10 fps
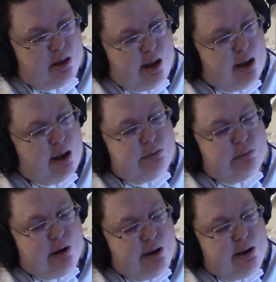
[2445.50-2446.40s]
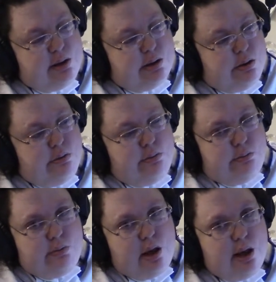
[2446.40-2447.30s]
And I really
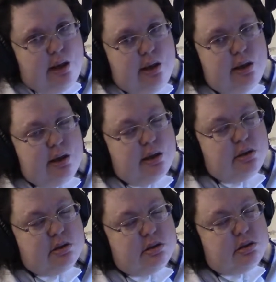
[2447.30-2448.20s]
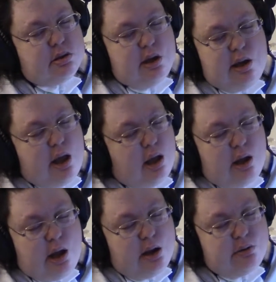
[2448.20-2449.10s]
don't want to
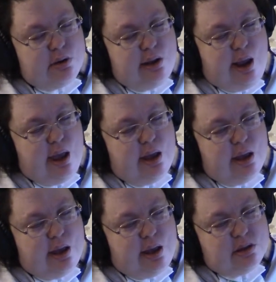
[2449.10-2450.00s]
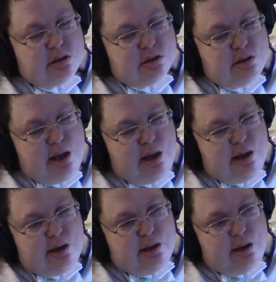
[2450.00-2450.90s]
log on one day and
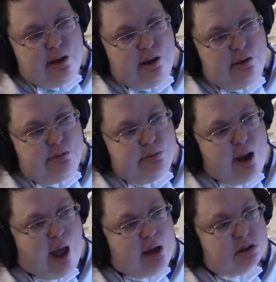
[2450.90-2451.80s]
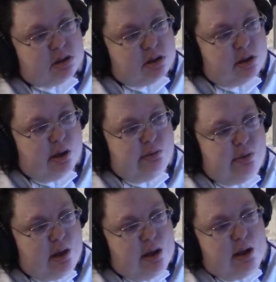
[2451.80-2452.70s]
see reaction
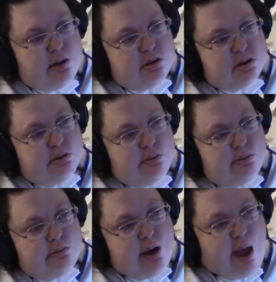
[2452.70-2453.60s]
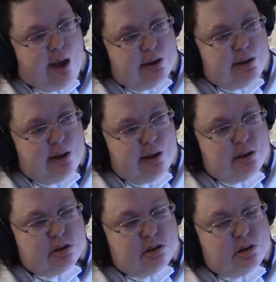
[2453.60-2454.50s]
videos reacting
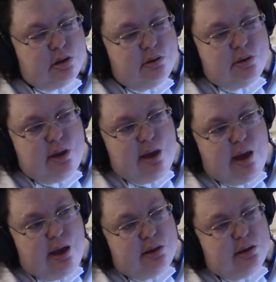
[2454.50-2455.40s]
to the